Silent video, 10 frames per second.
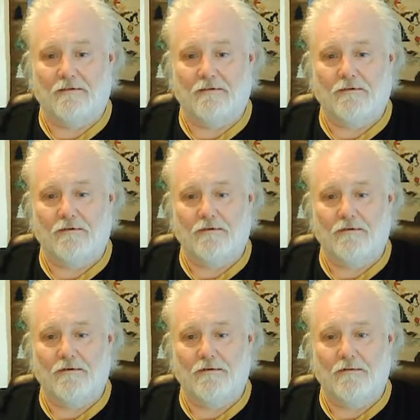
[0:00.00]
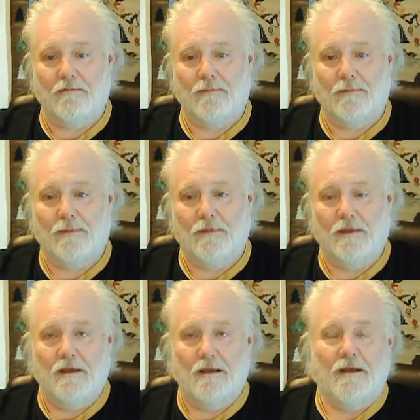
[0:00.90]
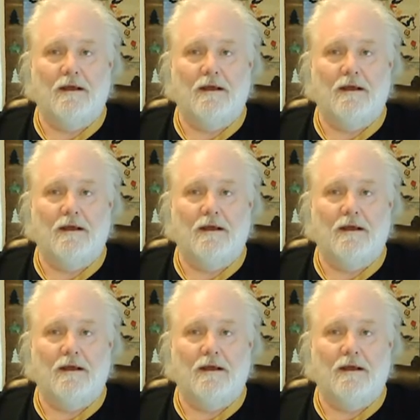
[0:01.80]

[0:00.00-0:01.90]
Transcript: (no one is talking)